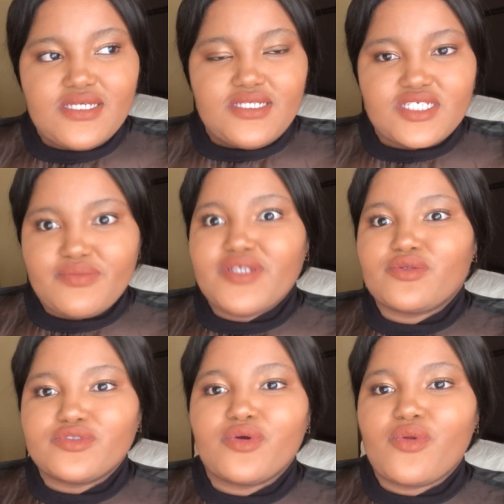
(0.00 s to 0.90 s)
she must
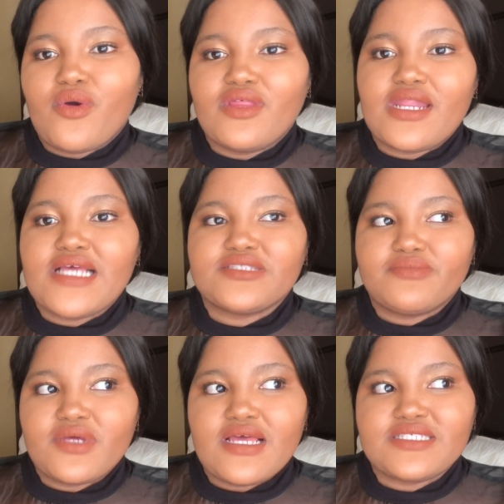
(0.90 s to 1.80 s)
also know that
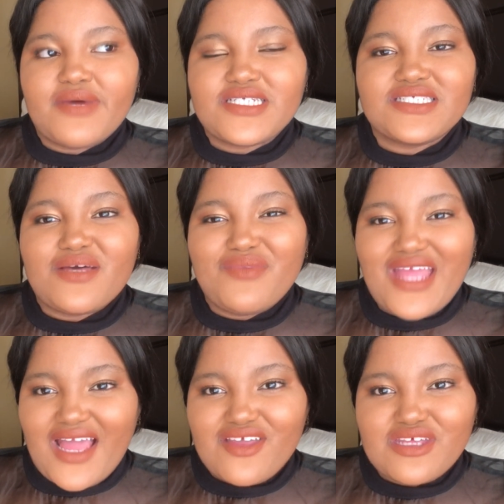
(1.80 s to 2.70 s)
as much as I'm
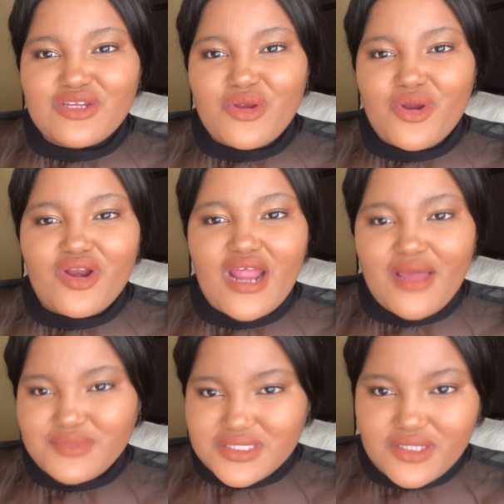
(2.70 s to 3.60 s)
younger than her,
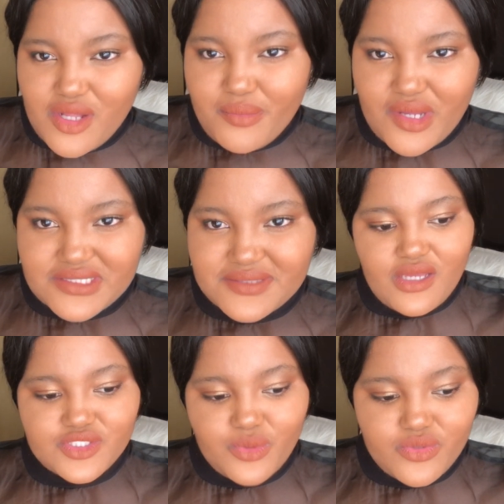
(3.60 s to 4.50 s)
I'm still her boss.
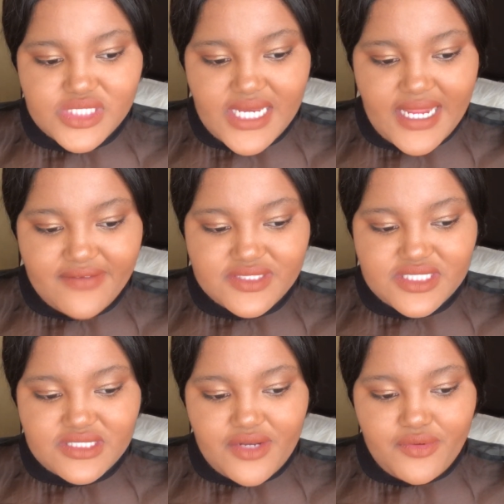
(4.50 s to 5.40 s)
So she left
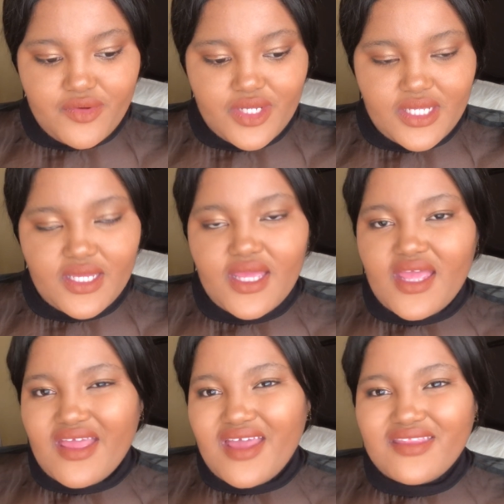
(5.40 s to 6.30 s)
in January,
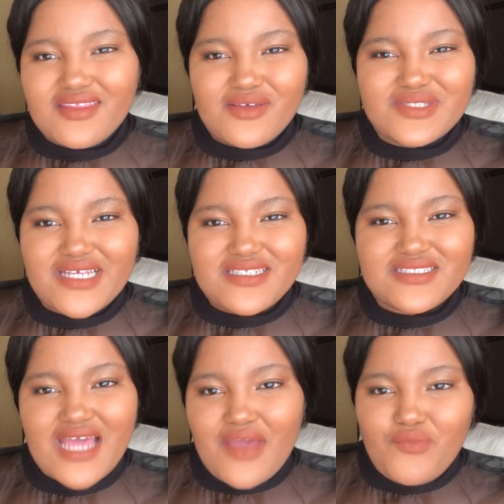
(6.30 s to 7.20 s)
and then there was that
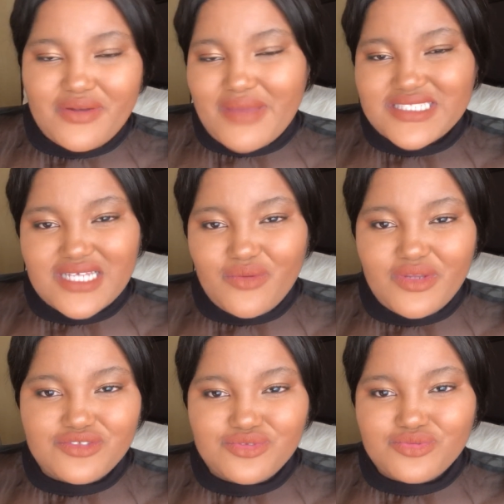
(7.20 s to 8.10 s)
time when my son
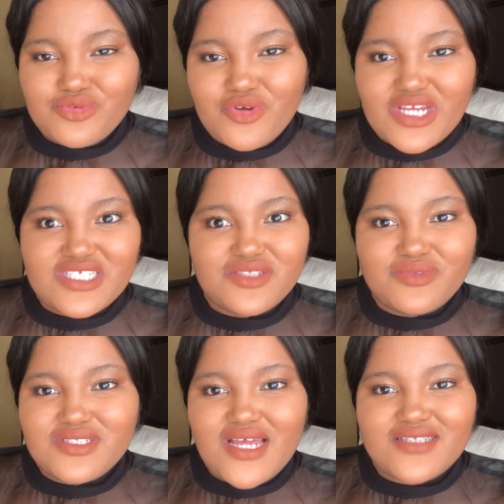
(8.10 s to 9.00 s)
went to creche,
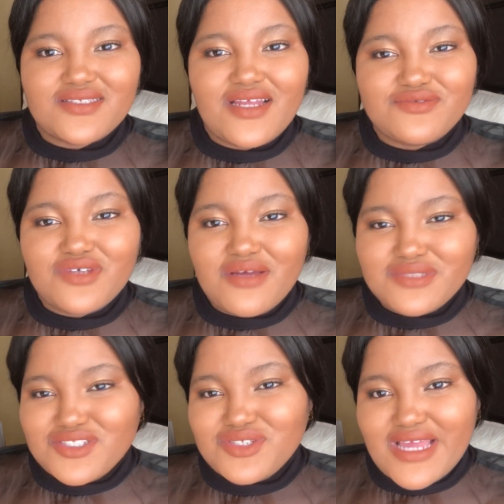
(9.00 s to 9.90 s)
which I still have to
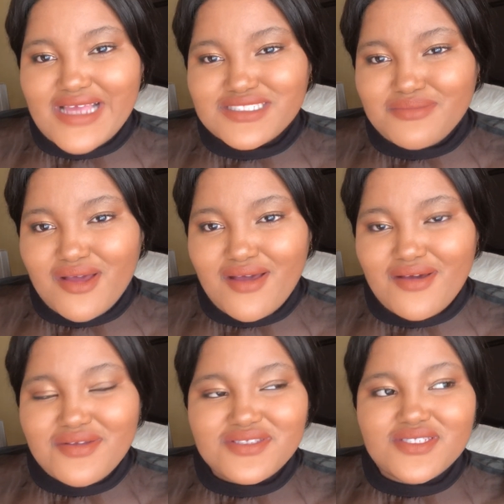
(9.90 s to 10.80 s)
update you guys
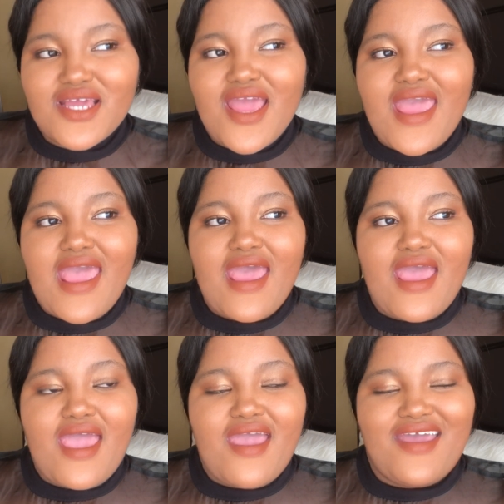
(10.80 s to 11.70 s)
about.
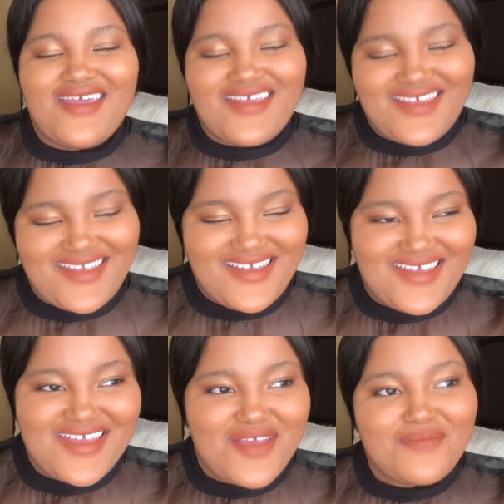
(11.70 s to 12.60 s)

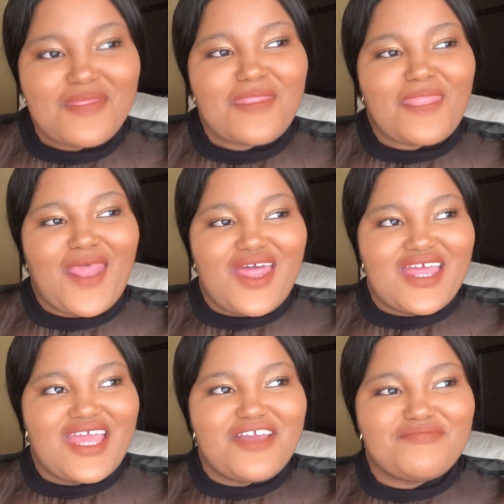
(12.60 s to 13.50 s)

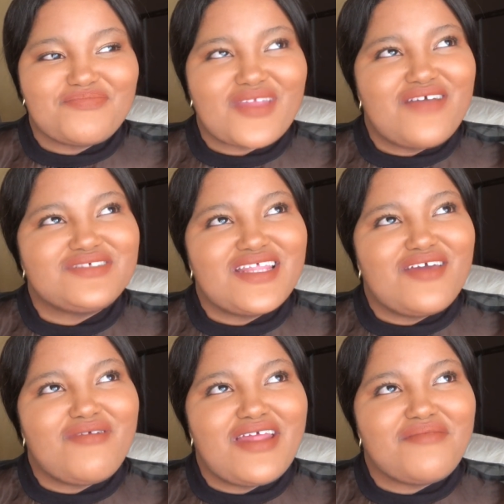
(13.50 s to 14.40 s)
Okay, after
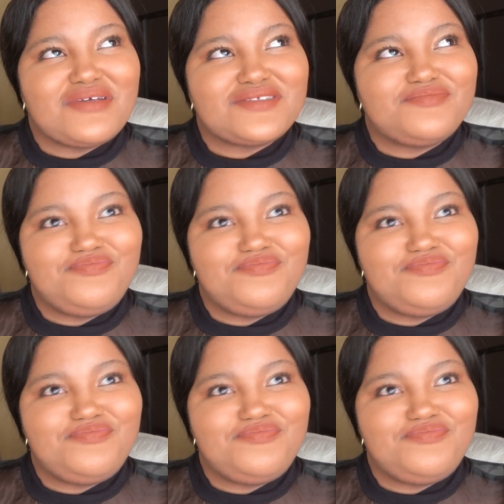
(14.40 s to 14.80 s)
that, what happened?